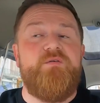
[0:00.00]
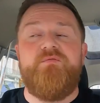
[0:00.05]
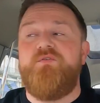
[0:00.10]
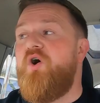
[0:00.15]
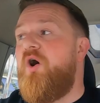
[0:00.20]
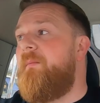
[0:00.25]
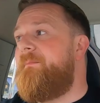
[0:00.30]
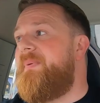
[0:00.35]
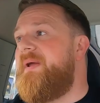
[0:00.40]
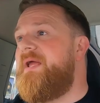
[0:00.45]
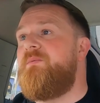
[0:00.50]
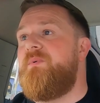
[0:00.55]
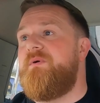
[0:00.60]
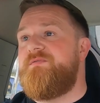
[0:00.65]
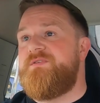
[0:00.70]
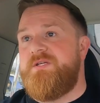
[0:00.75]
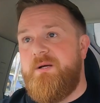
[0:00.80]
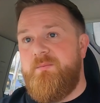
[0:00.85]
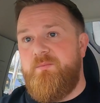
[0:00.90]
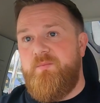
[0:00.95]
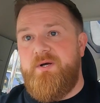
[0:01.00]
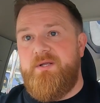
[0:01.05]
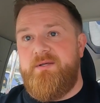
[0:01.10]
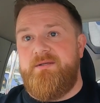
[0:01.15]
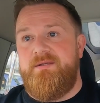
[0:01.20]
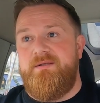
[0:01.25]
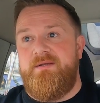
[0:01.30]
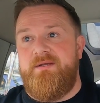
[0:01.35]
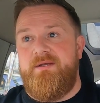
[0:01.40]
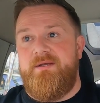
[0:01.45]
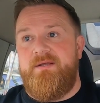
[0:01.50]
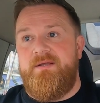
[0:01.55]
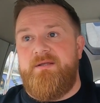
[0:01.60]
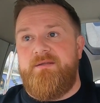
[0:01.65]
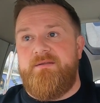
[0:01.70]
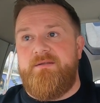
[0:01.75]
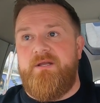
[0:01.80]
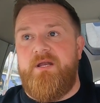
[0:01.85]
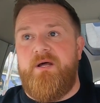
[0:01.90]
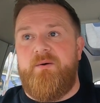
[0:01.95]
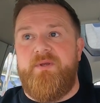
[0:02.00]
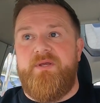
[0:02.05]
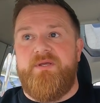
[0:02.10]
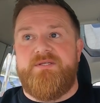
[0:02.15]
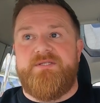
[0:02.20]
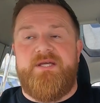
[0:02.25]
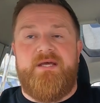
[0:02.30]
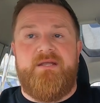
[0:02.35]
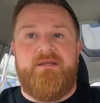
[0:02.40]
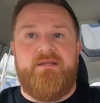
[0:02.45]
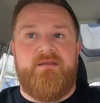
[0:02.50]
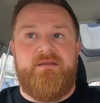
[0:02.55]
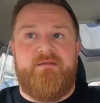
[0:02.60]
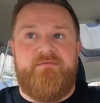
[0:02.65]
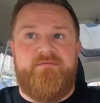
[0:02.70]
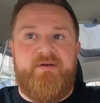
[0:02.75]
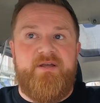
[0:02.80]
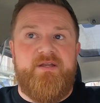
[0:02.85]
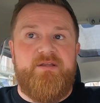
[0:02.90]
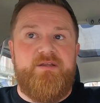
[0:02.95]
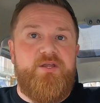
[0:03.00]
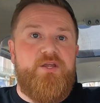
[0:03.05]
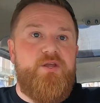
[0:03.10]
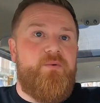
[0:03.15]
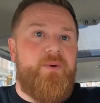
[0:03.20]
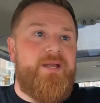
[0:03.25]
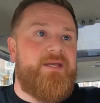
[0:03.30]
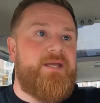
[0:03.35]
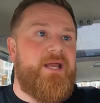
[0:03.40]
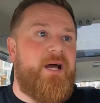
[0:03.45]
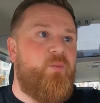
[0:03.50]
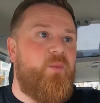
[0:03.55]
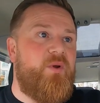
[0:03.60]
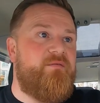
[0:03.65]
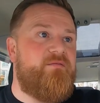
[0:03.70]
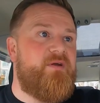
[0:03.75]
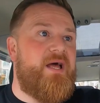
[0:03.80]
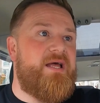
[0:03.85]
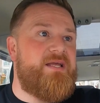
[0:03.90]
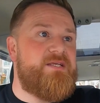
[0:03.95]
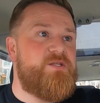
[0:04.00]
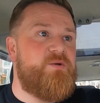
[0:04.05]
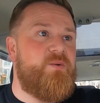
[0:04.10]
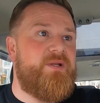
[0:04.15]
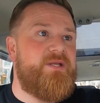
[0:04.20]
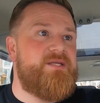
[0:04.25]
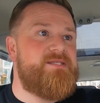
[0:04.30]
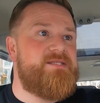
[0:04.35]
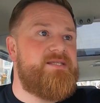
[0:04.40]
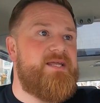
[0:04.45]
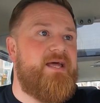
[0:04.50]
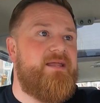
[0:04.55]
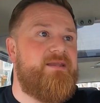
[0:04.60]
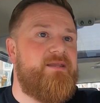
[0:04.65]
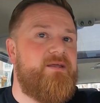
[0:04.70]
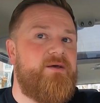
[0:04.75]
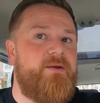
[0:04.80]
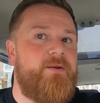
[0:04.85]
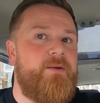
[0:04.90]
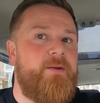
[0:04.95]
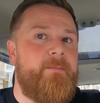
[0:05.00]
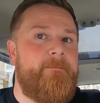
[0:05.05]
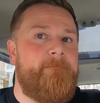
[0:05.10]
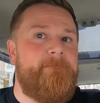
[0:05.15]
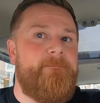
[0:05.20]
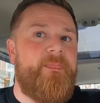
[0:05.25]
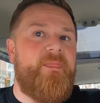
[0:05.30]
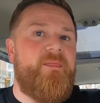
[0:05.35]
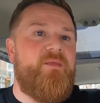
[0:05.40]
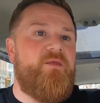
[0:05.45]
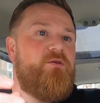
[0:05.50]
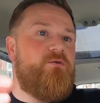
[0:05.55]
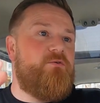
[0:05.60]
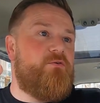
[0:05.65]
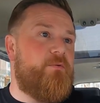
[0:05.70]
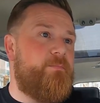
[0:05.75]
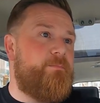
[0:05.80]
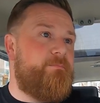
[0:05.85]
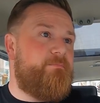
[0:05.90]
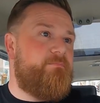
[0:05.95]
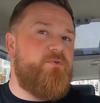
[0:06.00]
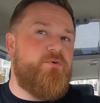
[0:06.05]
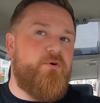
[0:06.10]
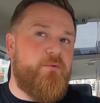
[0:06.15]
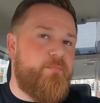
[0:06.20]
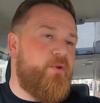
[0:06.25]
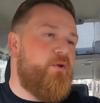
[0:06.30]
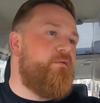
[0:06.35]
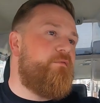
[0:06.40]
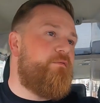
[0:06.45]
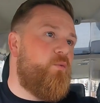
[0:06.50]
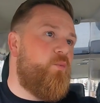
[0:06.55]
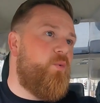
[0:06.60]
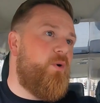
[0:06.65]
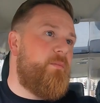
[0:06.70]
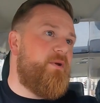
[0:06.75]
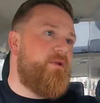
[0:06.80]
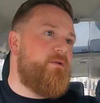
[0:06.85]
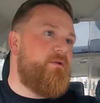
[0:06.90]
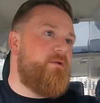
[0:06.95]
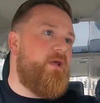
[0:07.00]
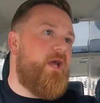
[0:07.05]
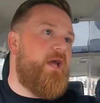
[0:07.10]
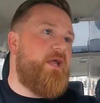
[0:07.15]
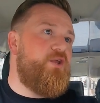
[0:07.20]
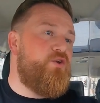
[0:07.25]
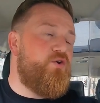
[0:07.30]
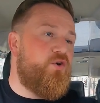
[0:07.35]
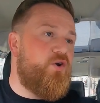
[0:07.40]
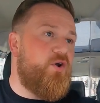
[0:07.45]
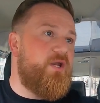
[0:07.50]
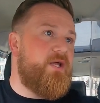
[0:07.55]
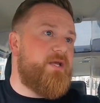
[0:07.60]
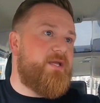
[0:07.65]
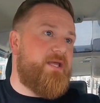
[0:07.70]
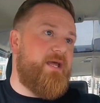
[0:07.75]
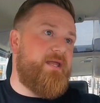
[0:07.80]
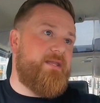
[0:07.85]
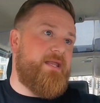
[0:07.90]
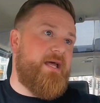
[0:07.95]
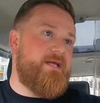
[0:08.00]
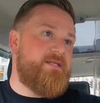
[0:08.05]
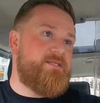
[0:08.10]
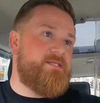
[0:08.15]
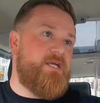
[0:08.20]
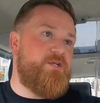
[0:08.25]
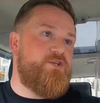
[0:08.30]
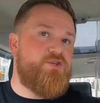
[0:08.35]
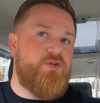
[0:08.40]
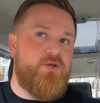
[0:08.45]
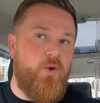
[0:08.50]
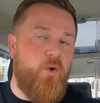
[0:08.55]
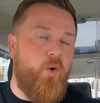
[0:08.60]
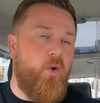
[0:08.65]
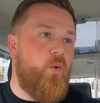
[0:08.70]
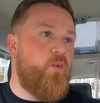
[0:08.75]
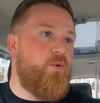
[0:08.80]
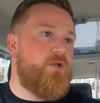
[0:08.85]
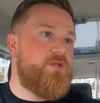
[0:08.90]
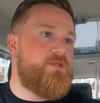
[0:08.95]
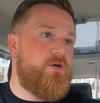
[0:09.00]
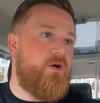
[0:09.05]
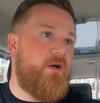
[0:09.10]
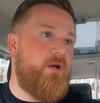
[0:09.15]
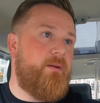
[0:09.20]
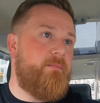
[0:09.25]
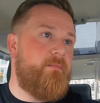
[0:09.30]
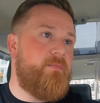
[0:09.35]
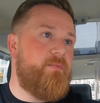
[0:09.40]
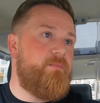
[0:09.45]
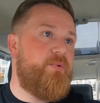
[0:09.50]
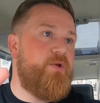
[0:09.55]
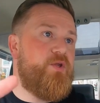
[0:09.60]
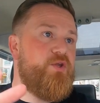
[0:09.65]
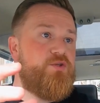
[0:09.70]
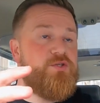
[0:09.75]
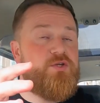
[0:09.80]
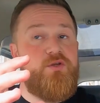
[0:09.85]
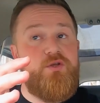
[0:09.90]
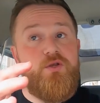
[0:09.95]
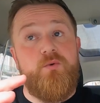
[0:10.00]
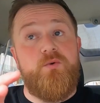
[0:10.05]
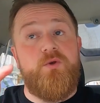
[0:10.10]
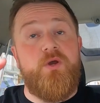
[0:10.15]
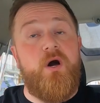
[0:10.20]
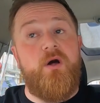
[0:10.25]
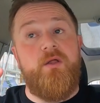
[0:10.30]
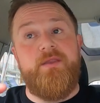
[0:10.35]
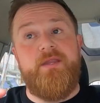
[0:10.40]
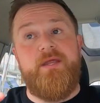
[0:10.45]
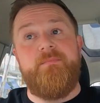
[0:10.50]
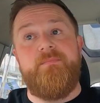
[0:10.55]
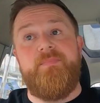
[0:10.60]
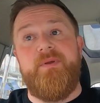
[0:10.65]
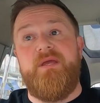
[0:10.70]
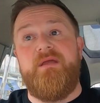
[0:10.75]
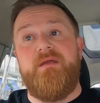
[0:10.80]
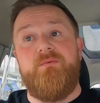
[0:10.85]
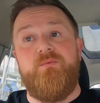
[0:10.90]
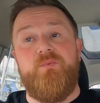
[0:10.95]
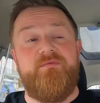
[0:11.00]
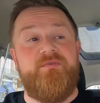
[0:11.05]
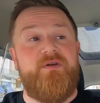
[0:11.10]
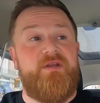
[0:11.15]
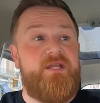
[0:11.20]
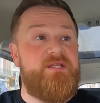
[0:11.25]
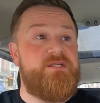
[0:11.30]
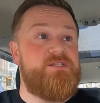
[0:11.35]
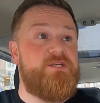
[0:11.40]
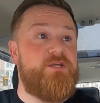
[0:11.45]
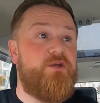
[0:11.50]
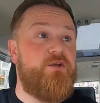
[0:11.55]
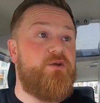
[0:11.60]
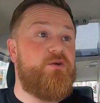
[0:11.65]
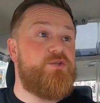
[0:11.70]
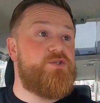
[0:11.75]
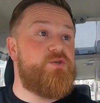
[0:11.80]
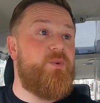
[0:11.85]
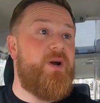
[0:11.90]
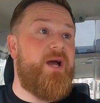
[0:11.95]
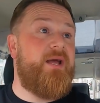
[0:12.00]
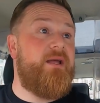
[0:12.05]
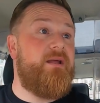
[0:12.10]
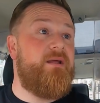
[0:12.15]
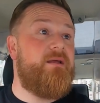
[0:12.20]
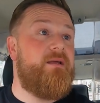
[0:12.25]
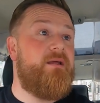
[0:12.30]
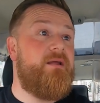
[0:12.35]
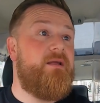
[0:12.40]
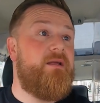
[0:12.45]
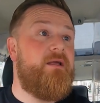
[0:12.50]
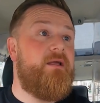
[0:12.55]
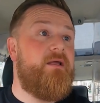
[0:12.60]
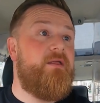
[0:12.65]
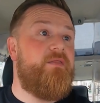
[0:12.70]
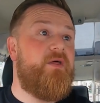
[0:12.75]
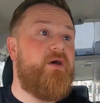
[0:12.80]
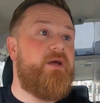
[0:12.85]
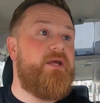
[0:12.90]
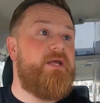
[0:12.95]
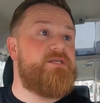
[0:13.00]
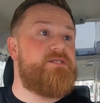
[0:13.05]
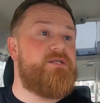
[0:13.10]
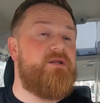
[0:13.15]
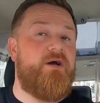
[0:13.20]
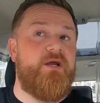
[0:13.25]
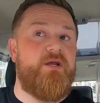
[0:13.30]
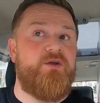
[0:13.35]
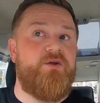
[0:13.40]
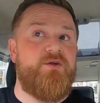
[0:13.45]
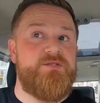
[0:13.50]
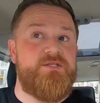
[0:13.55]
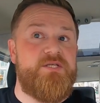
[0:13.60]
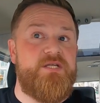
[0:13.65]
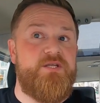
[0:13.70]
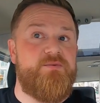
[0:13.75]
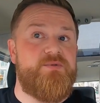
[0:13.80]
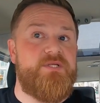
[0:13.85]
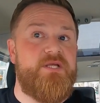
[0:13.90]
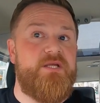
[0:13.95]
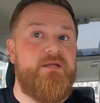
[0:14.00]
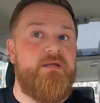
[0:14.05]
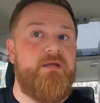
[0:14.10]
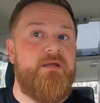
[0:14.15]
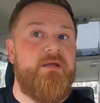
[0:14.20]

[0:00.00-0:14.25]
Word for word: You've got to be with someone I like what you're saying that the fella that you end up with has to understand that you're you're a beautiful woman and you're gonna get that attention all the time. But mm. so you mm. can't then be with an insecure twat that is like continuously